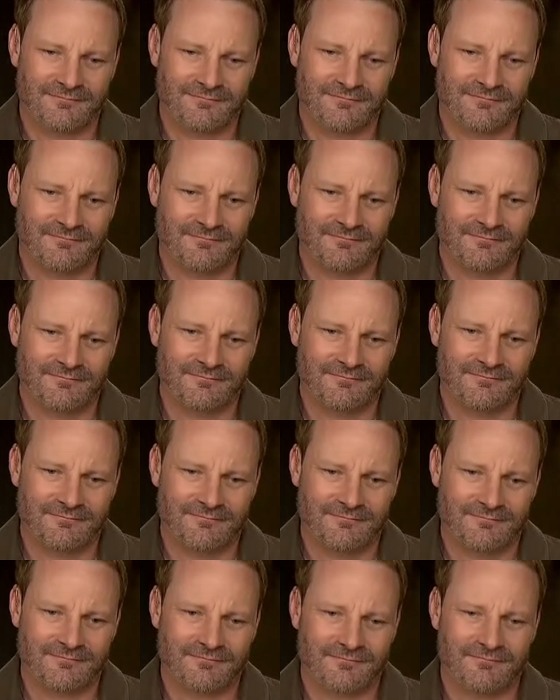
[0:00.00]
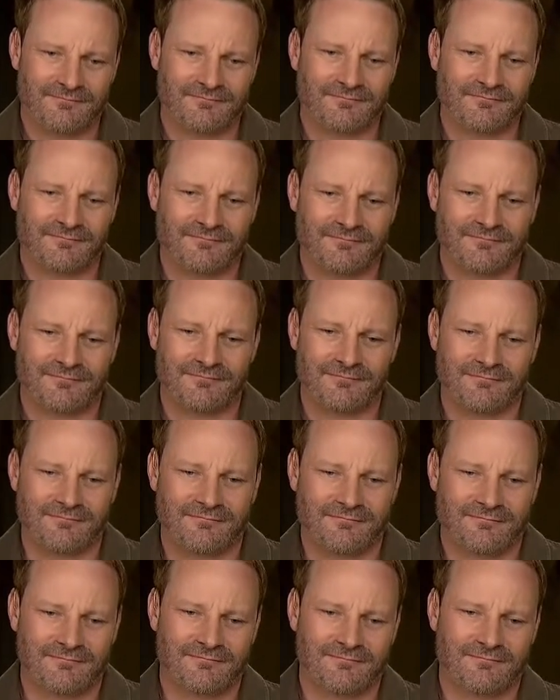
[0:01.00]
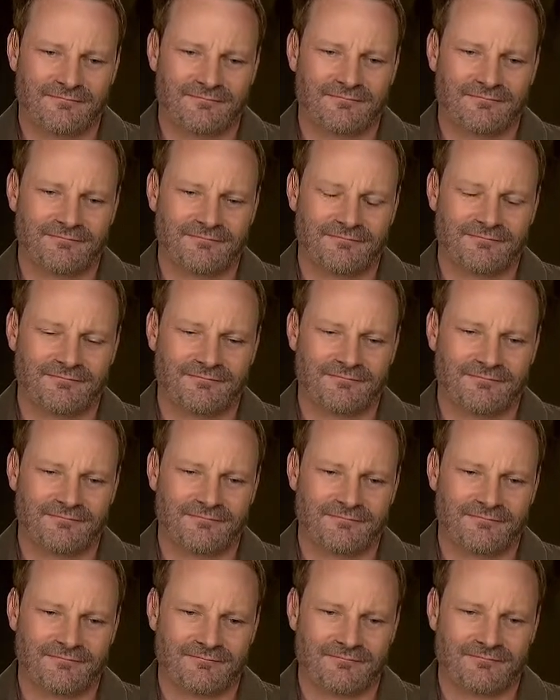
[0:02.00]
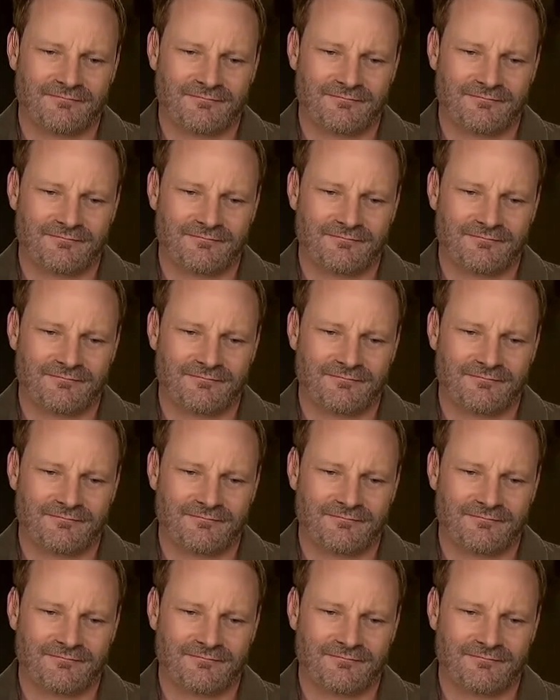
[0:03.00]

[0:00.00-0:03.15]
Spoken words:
[no speech]